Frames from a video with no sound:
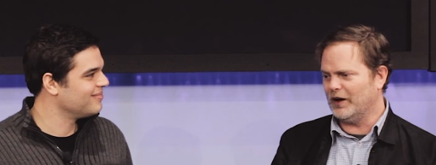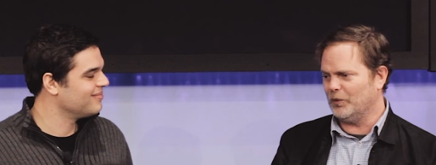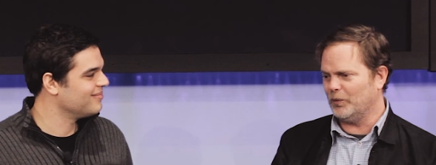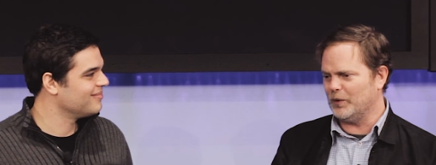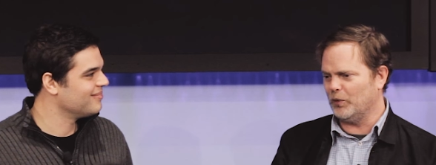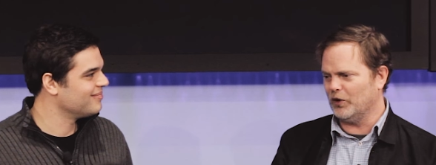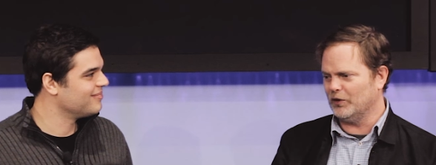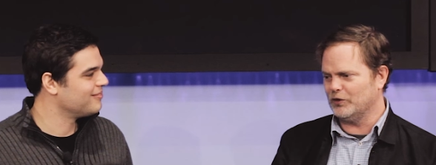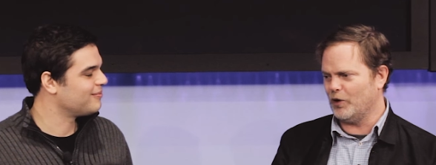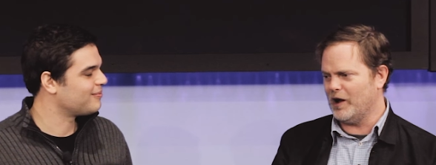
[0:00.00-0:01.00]
Speaker 1: uh, we
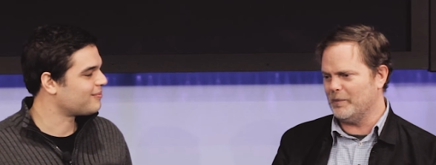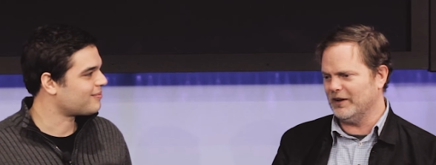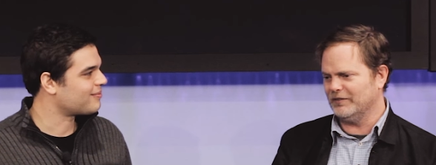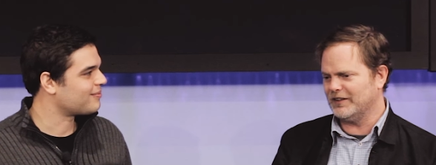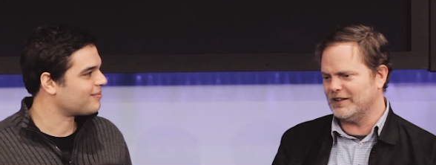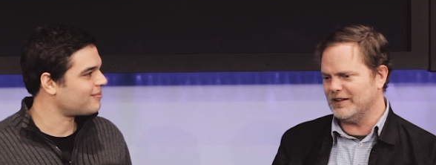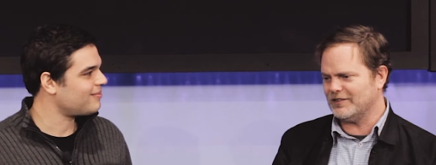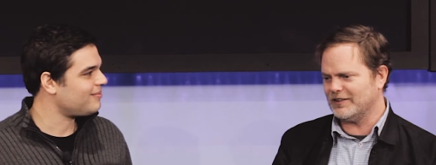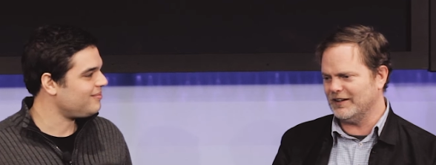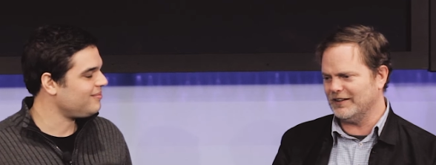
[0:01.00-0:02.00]
were drama
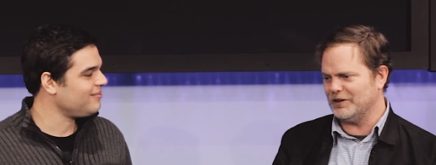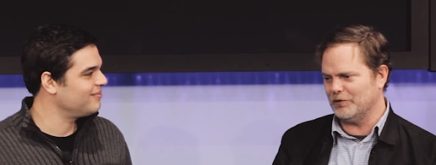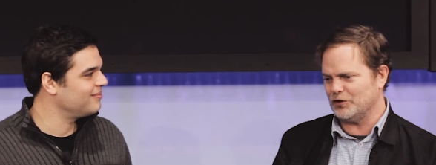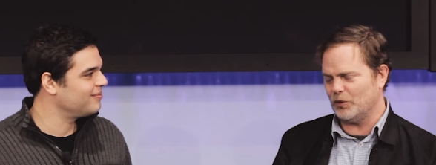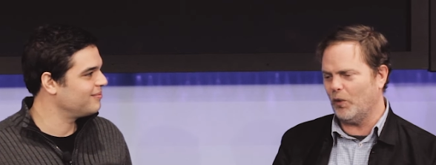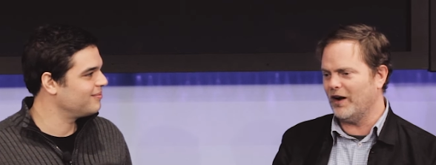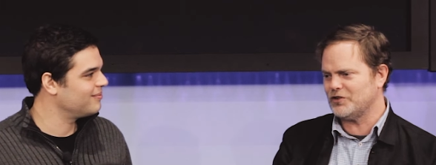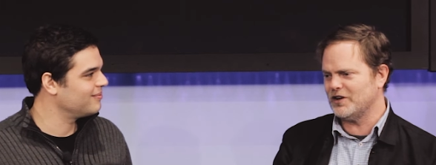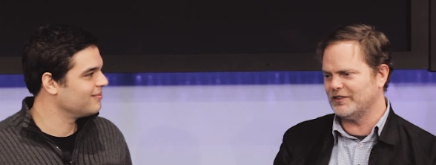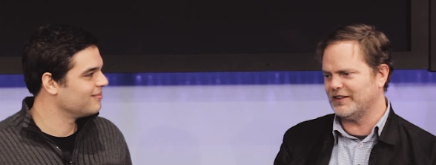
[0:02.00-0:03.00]
geeks at the University of
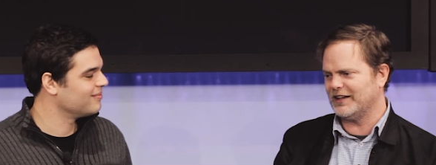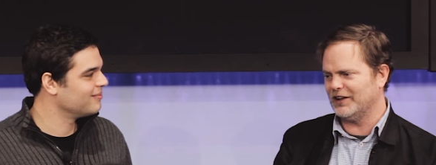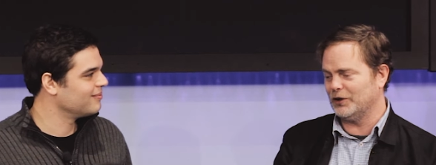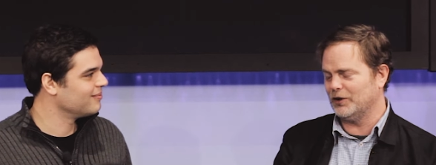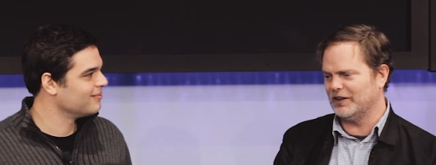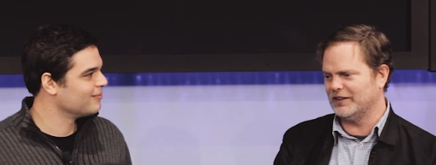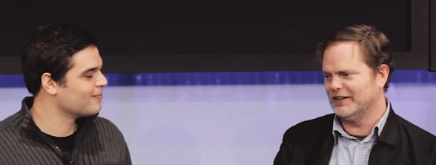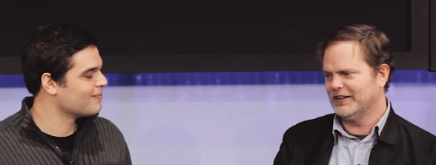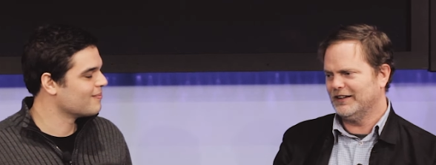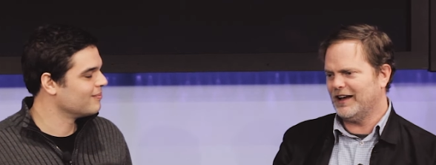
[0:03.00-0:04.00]
Washington together, and
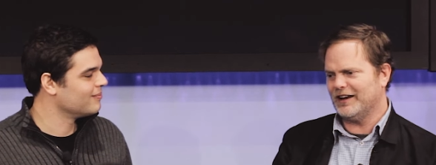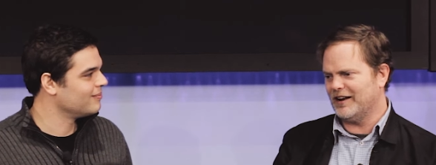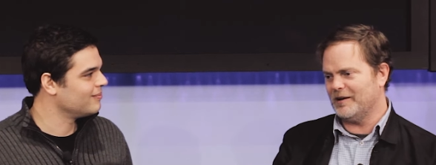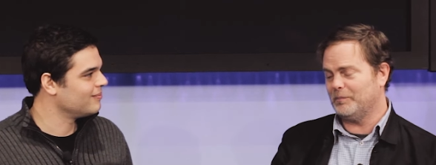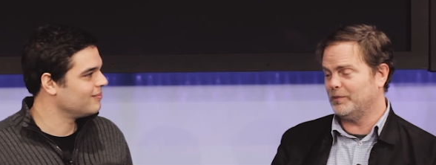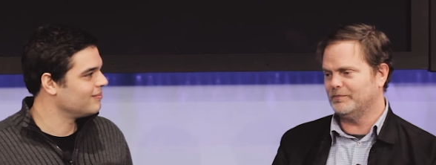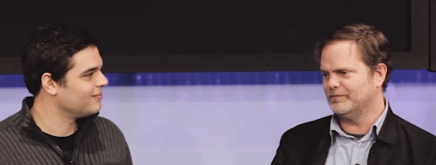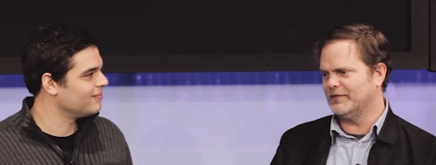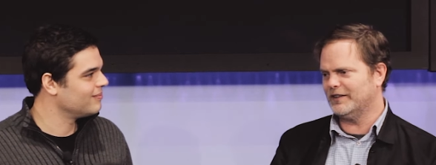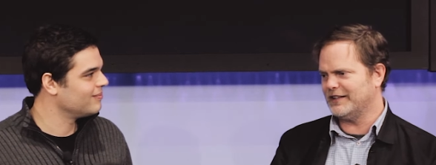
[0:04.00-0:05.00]
ended up
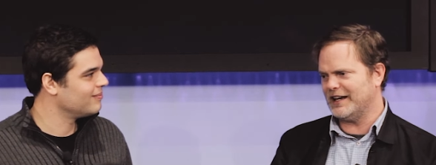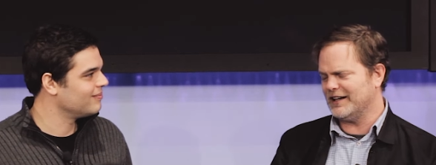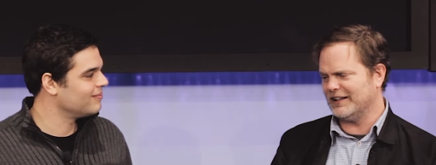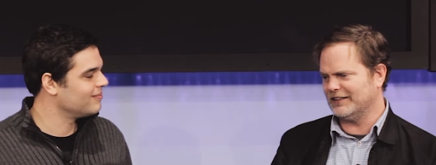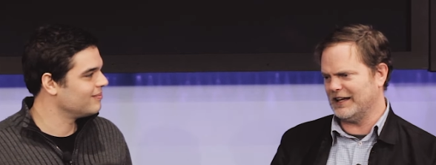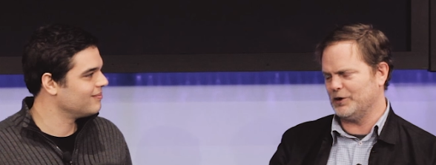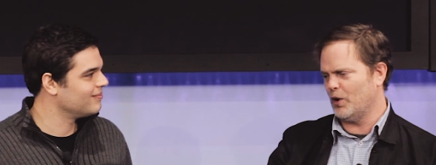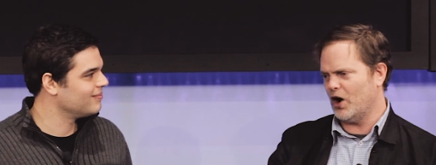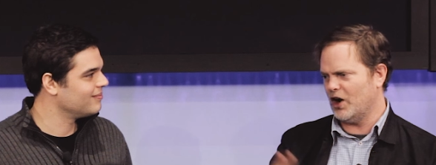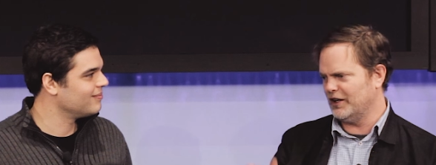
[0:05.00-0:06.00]
dating
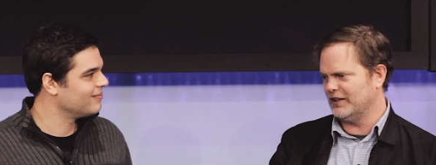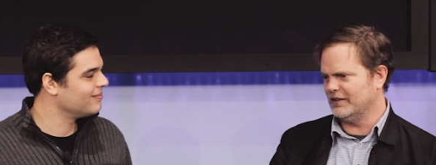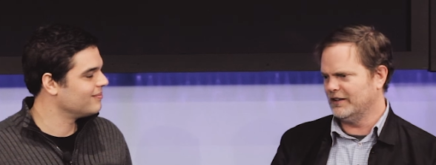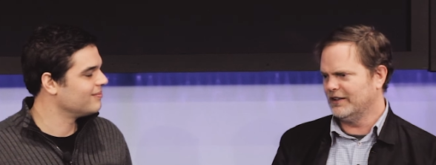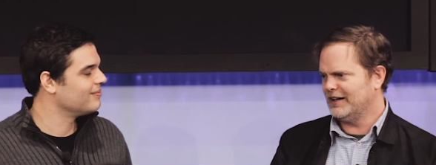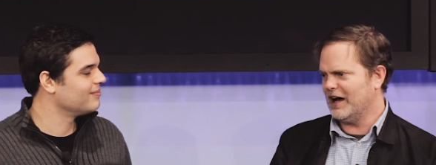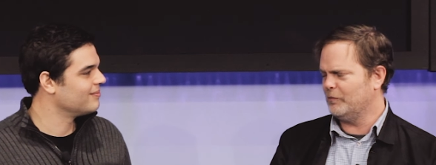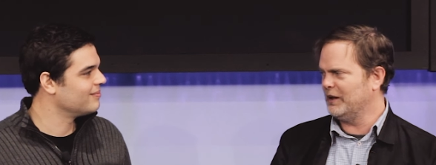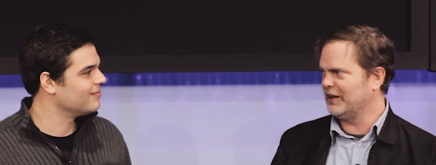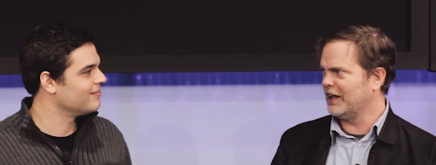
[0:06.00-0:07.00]
later on, and now
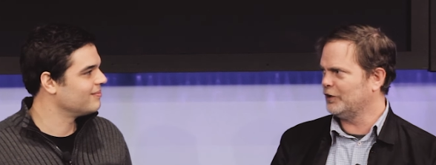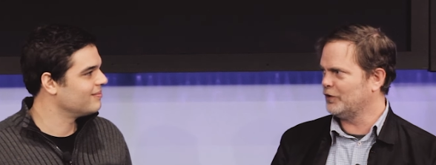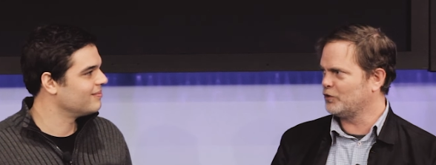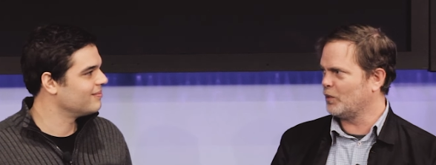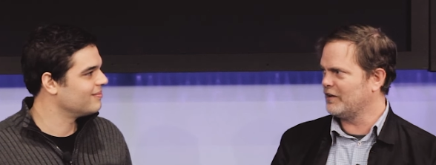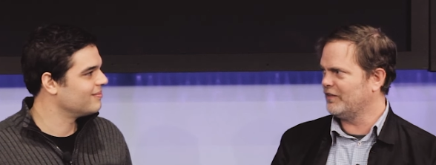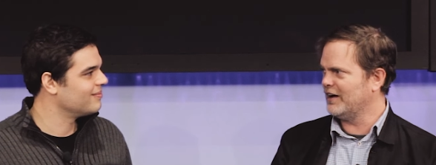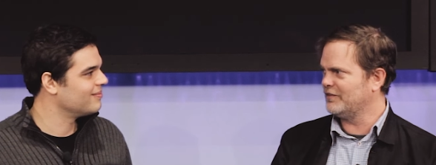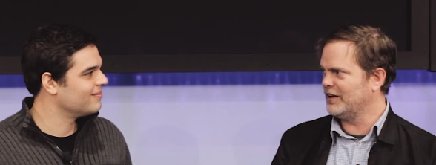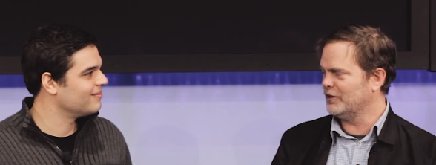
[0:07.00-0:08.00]
have been together for
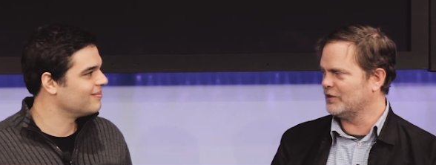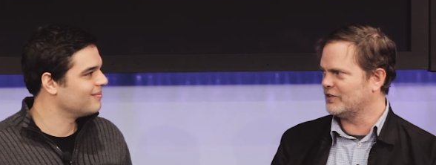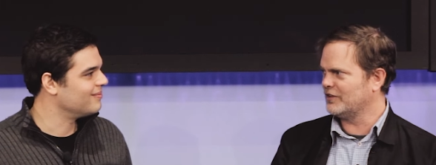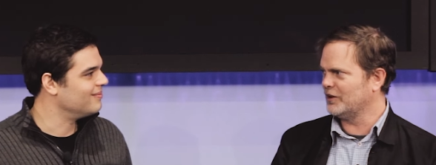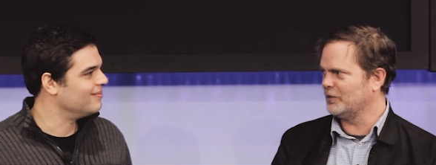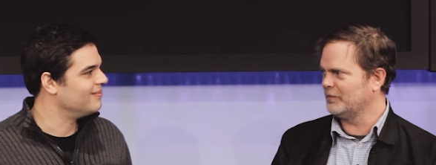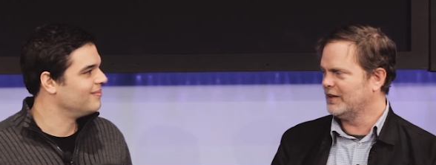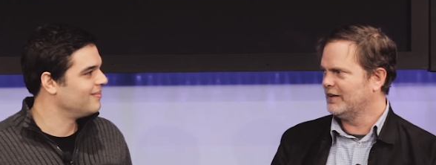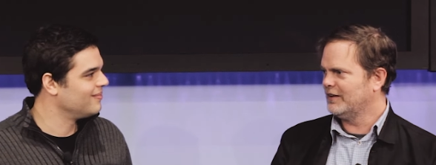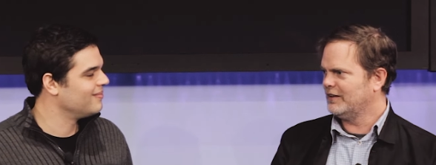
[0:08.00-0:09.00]
twenty-five years. So
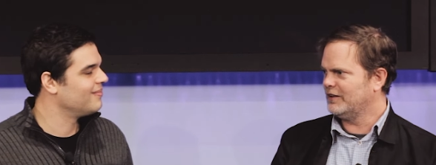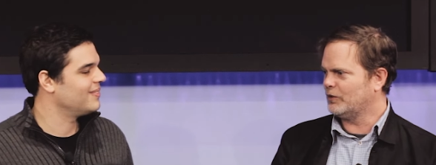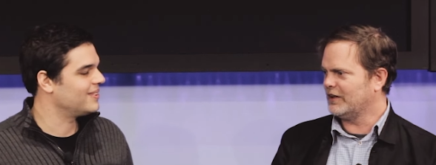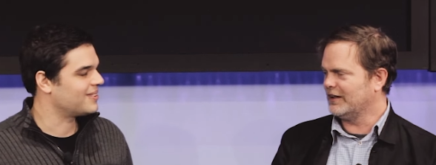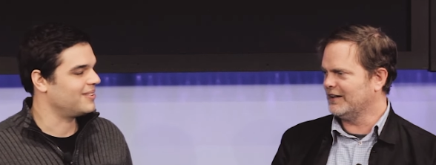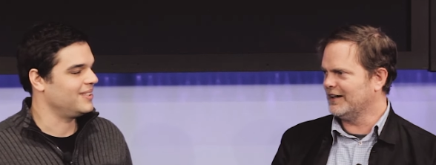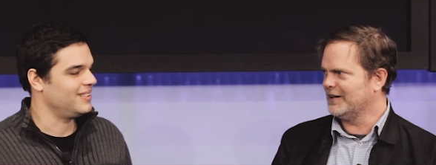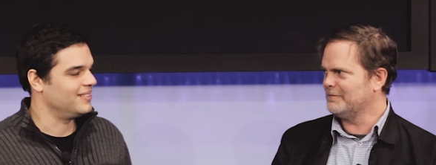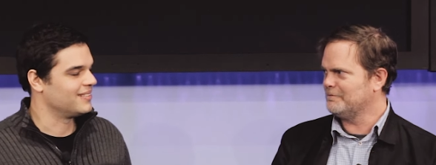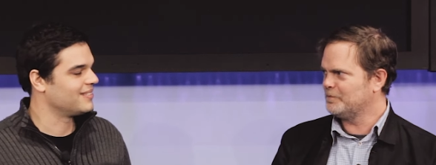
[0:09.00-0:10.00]
you can,
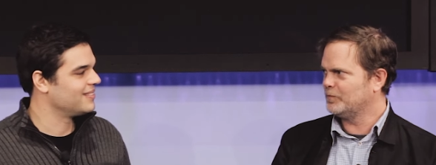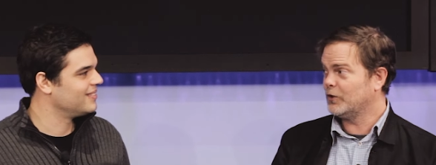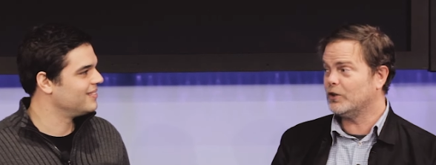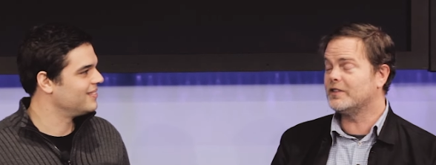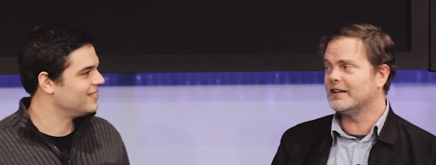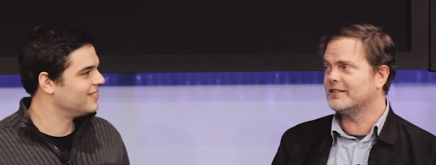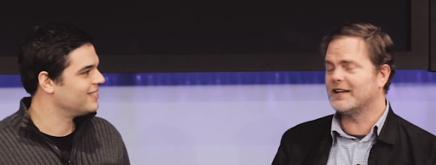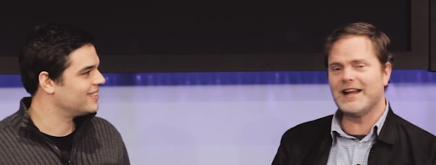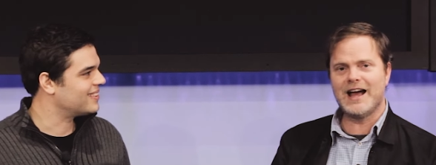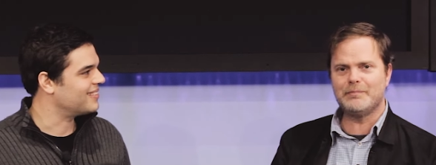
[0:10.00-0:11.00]
um, good things
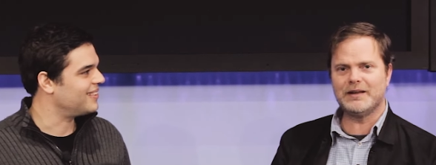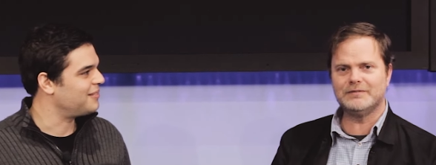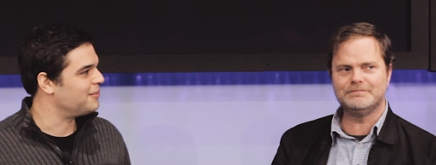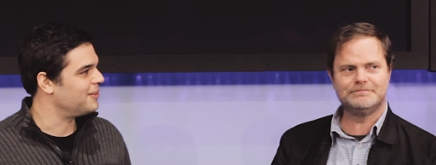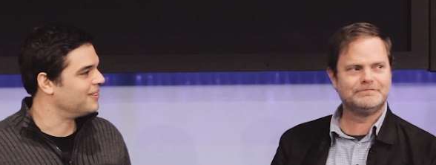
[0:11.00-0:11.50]
can happen.